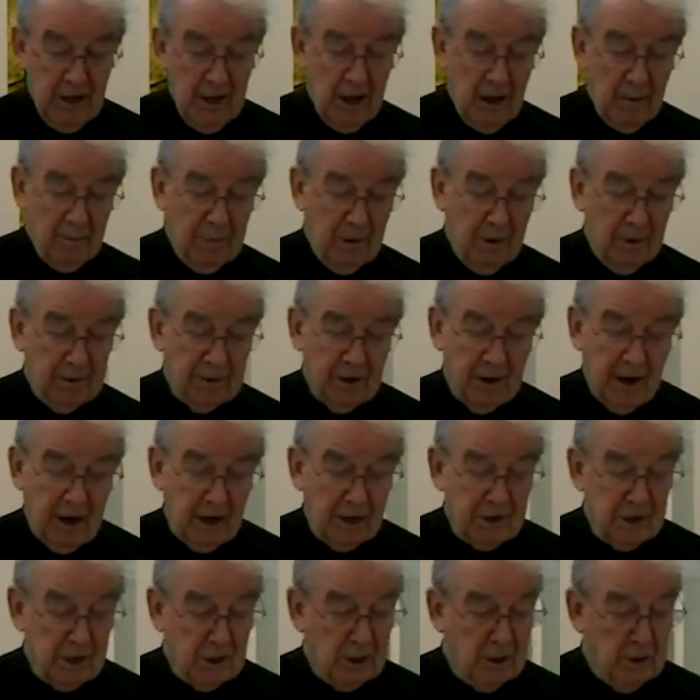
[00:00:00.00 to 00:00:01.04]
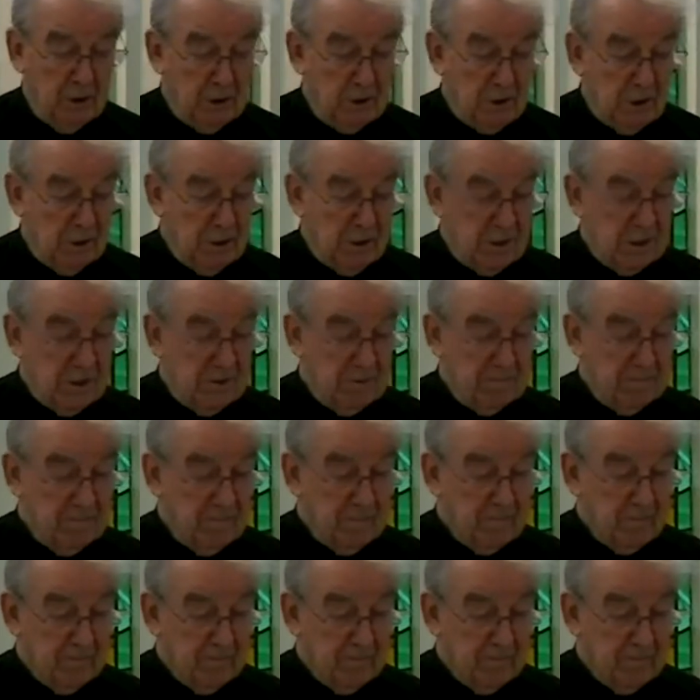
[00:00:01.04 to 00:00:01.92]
about their executions.